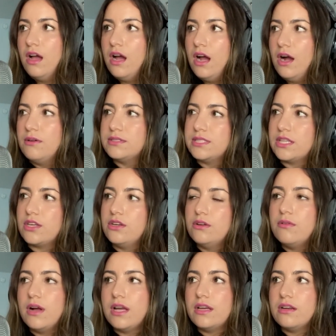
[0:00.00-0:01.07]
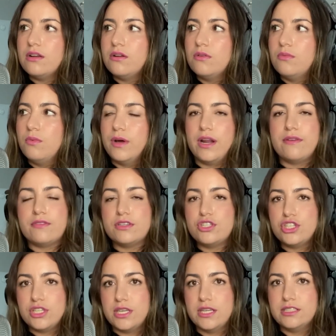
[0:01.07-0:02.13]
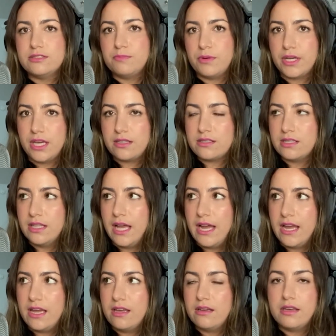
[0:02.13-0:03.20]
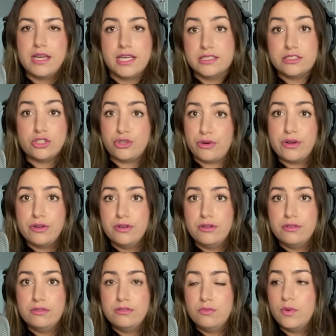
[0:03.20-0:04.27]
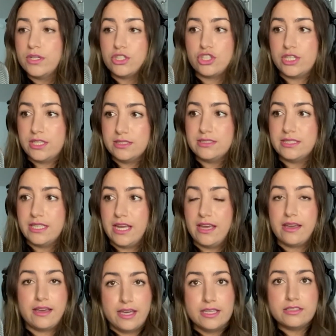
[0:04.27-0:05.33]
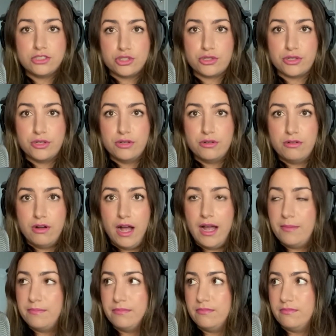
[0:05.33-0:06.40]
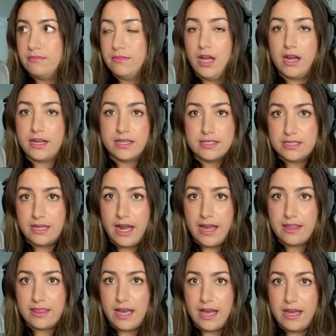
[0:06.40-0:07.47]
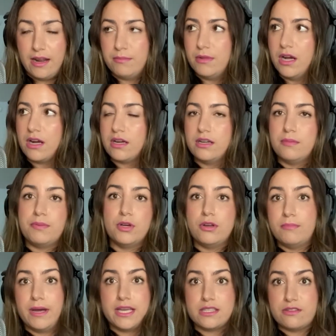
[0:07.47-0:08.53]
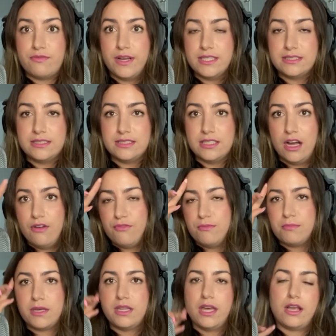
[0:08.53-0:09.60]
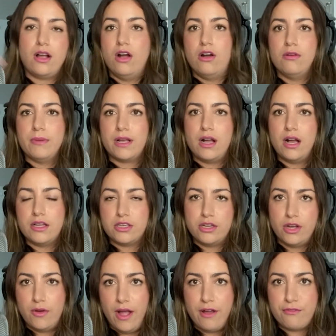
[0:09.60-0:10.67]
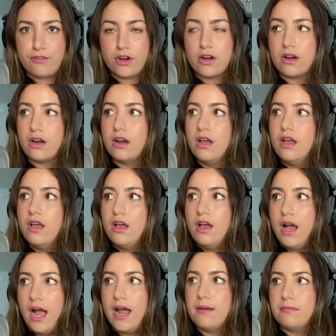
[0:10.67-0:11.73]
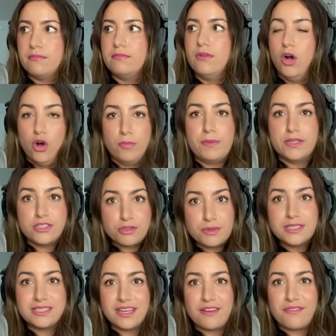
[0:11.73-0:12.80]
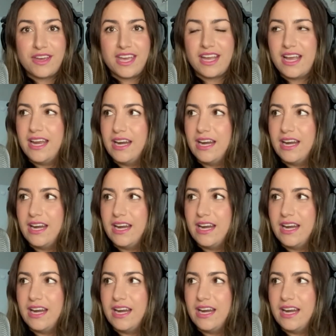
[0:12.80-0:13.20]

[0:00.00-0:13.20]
I was like, you know what? Whatever she is bringing to light is true. What she's saying is true. I'm not going to deny that. I'm not going to put my defenses up and be like, oh my God, F her. I'm open to receiving.